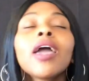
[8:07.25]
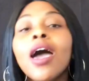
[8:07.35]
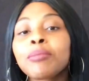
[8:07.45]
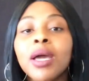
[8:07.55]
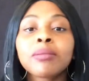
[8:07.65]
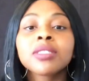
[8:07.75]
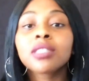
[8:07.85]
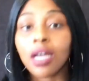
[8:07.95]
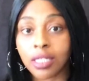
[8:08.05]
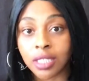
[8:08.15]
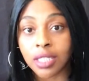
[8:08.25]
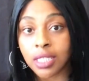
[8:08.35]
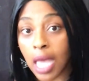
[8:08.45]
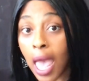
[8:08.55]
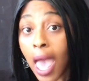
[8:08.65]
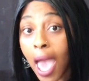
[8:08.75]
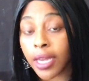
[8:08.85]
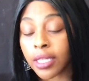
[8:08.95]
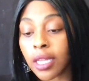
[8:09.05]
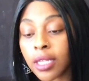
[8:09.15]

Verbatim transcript: had my massages at a,